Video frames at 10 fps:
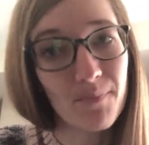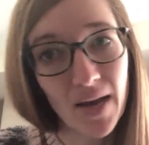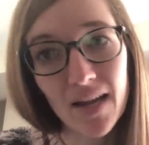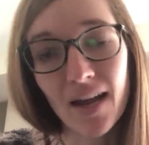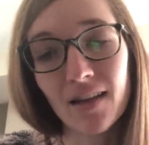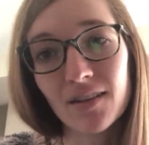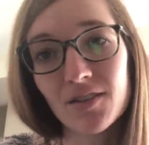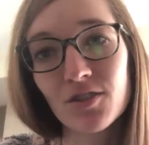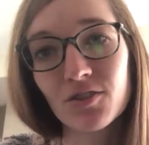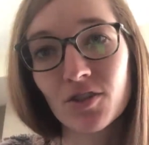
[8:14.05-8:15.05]
by
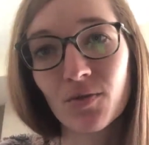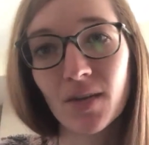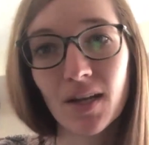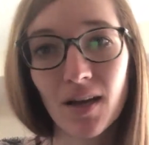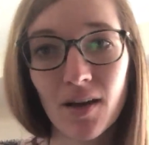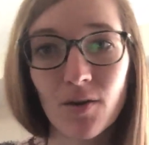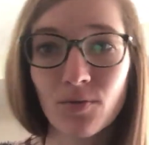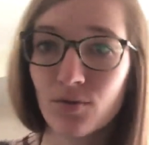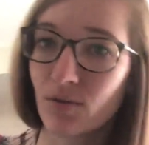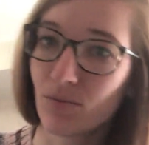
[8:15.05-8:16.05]
Atlas showing how
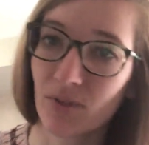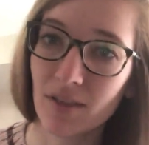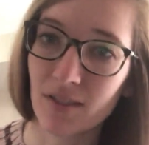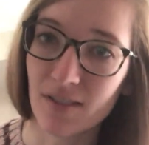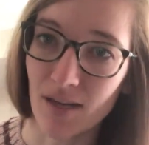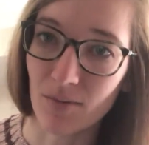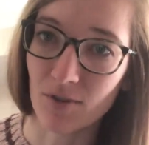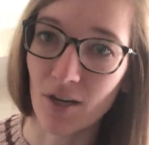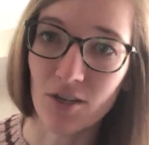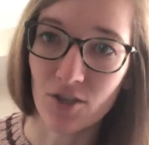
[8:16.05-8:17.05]
to completely
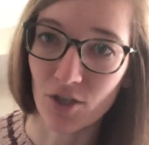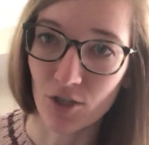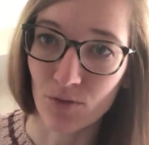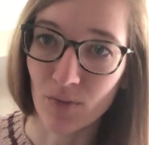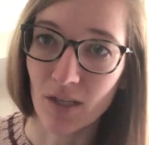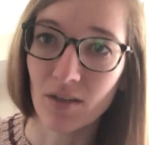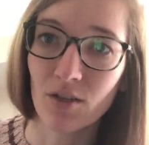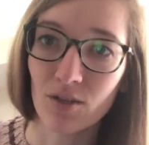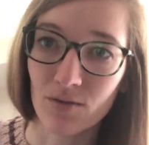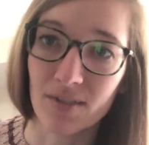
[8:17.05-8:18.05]
sabotage a human
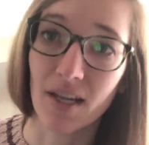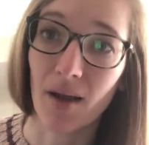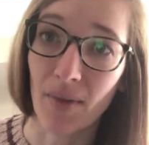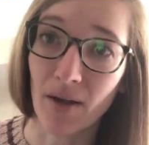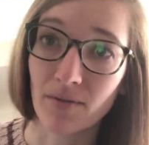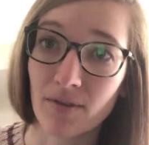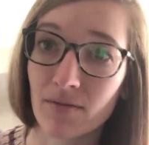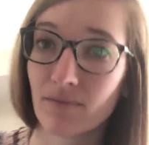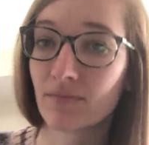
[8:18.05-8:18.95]
using a mouse.